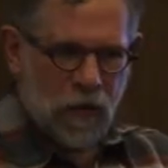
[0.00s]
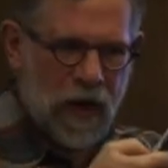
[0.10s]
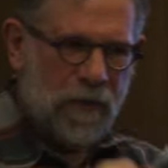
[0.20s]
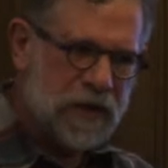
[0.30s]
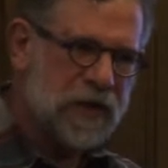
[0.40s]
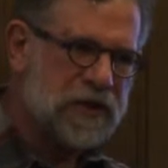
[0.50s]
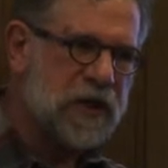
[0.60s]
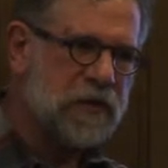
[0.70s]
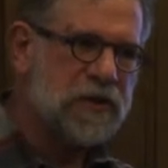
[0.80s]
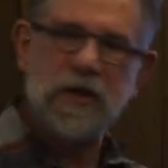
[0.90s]
the way up at the
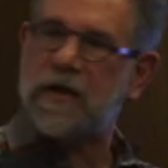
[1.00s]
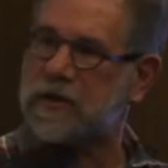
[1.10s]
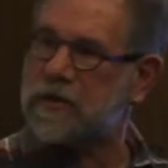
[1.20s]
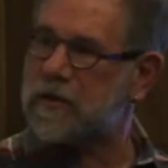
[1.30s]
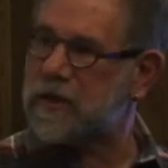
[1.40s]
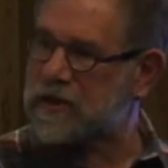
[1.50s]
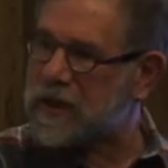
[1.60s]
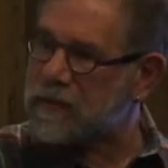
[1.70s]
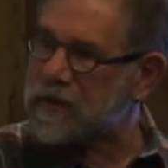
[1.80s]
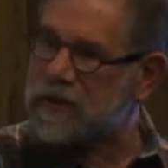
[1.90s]
acceptance list, the
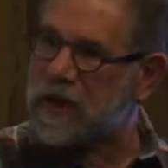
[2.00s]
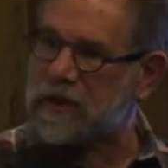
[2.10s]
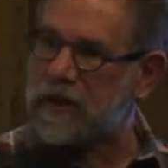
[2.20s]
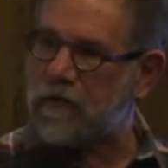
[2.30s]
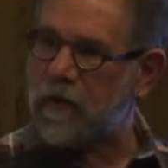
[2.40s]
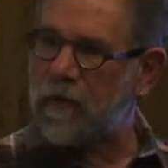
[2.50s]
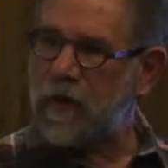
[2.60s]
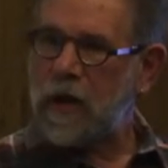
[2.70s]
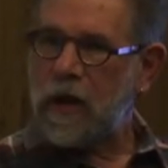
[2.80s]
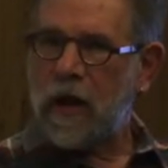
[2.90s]
acceptance test level.
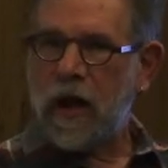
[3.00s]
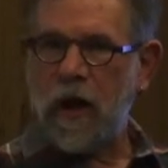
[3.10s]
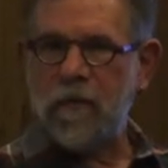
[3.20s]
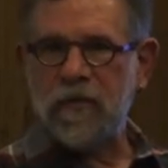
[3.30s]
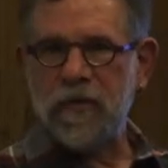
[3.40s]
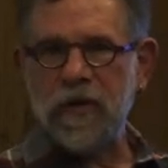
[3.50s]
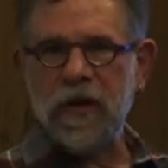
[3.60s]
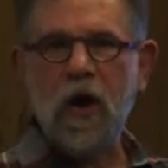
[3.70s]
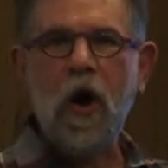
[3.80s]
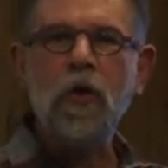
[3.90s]

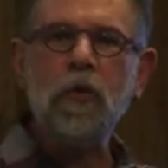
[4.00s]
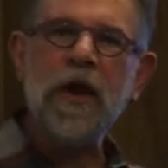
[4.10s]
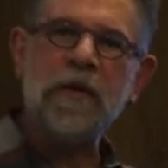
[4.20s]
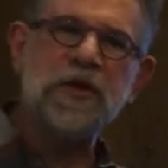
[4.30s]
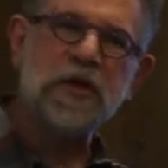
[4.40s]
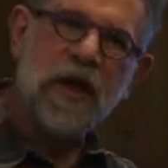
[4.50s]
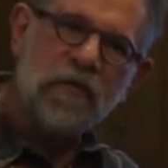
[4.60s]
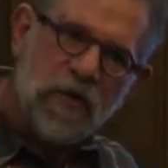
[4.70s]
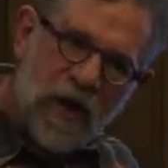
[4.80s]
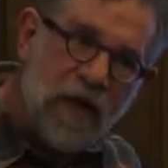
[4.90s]
All the way up to the
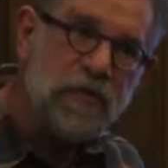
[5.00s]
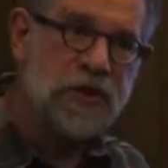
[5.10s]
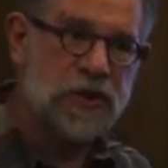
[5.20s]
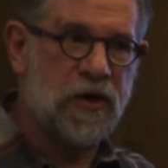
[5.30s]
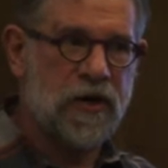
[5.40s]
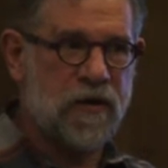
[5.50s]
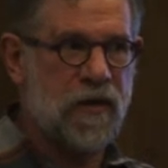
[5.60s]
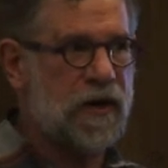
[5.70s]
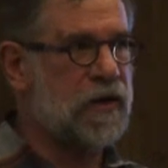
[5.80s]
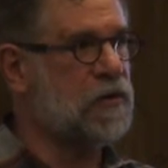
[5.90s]
level that I was just talking
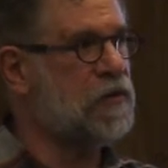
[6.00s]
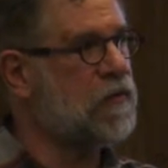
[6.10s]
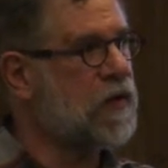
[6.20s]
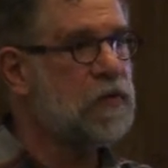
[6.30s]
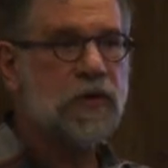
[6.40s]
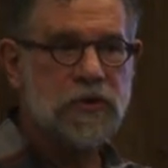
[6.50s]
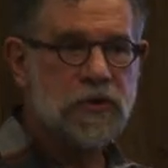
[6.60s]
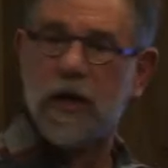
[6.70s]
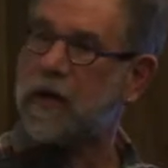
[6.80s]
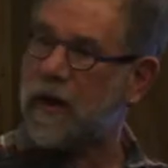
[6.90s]
about, I don't know if any books
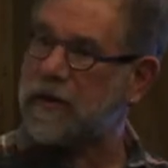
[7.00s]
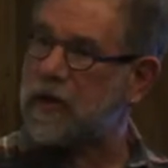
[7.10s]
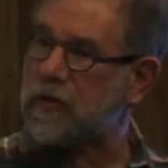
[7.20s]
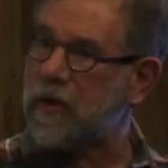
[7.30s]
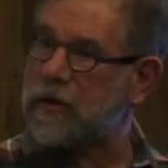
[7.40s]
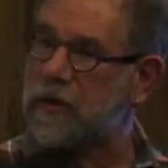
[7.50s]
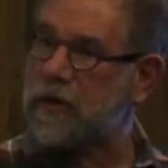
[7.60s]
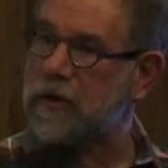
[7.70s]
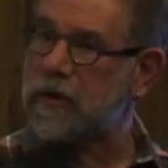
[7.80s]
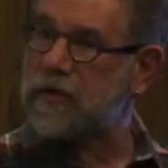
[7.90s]
that talk about that
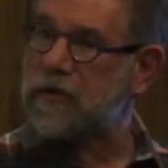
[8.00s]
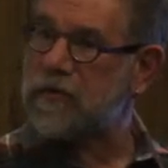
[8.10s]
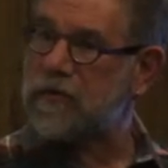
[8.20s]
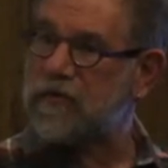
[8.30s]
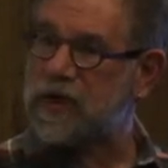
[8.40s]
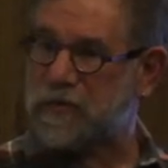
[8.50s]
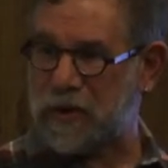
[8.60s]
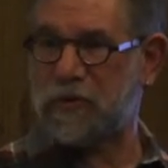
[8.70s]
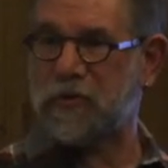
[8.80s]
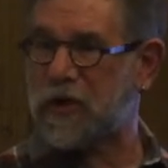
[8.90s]
directly. So we've just
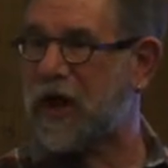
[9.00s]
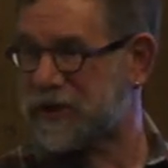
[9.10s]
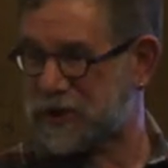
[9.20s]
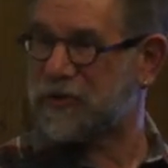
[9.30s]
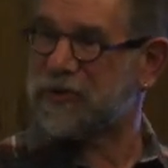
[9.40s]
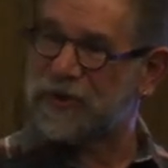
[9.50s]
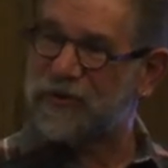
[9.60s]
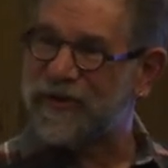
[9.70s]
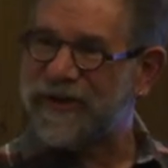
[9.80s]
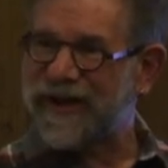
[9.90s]
been through the class, so
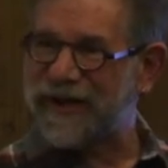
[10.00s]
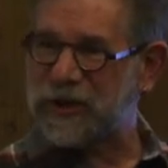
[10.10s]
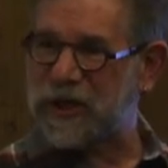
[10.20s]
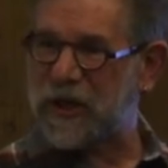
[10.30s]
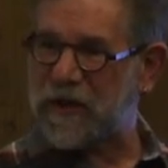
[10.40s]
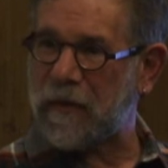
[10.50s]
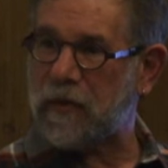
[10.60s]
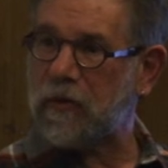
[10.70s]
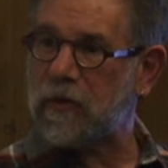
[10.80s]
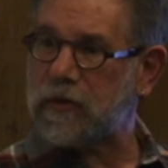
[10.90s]
you understand how that
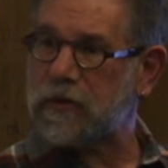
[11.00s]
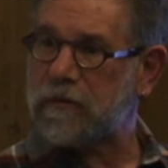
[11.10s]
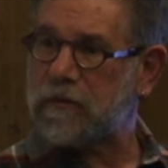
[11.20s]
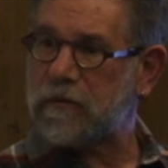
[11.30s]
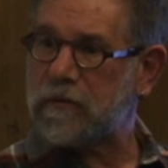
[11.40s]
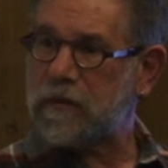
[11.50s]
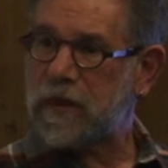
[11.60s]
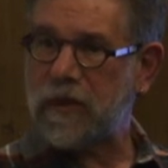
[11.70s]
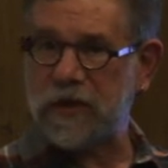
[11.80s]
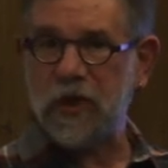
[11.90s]

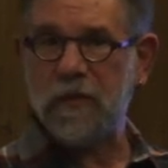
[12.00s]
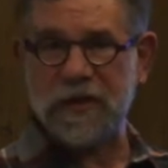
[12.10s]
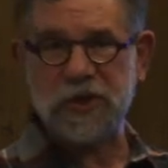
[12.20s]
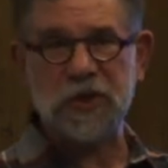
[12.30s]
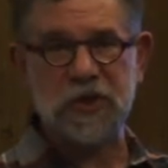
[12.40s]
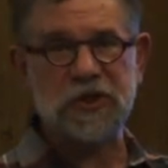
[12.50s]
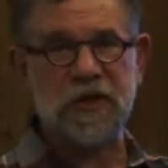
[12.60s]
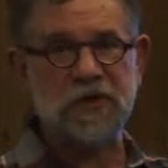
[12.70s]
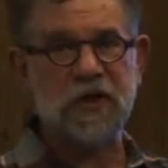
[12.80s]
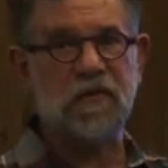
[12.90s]
works. But it's all basically the
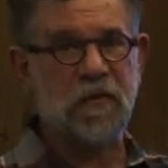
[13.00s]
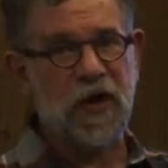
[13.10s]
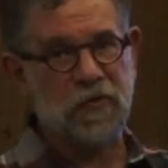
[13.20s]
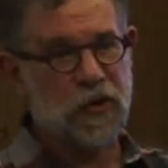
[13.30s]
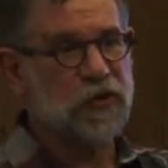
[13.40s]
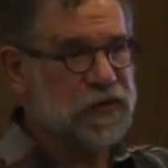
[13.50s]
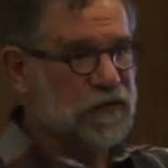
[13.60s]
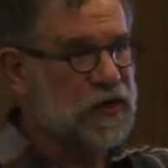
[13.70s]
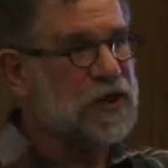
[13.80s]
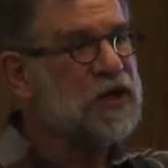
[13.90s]
same stuff applied
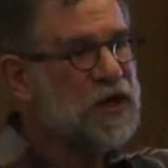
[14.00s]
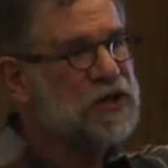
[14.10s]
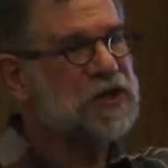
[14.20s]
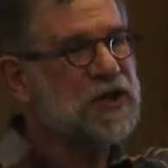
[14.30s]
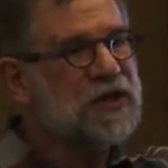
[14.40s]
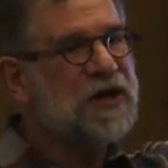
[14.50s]
recursively to